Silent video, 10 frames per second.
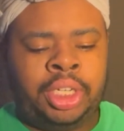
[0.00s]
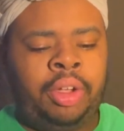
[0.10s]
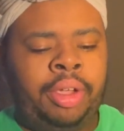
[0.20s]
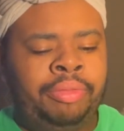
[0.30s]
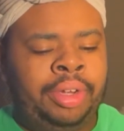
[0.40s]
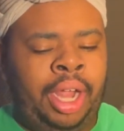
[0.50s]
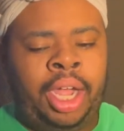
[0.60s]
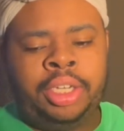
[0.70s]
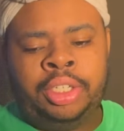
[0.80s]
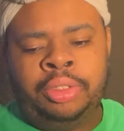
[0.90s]
I have
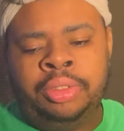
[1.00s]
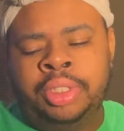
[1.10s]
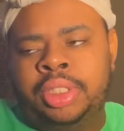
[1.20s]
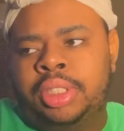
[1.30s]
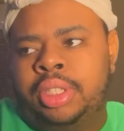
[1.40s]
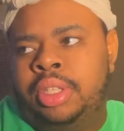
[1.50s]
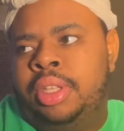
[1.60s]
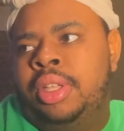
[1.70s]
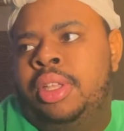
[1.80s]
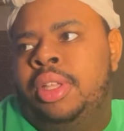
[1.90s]
not used
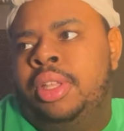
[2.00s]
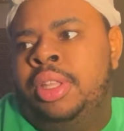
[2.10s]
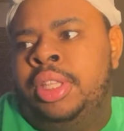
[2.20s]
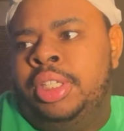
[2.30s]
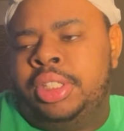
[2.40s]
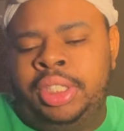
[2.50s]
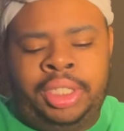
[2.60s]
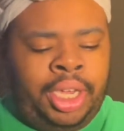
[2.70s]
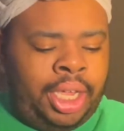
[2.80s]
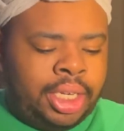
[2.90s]
this
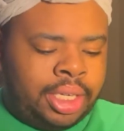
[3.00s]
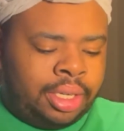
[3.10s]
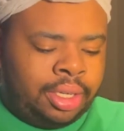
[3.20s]
yet.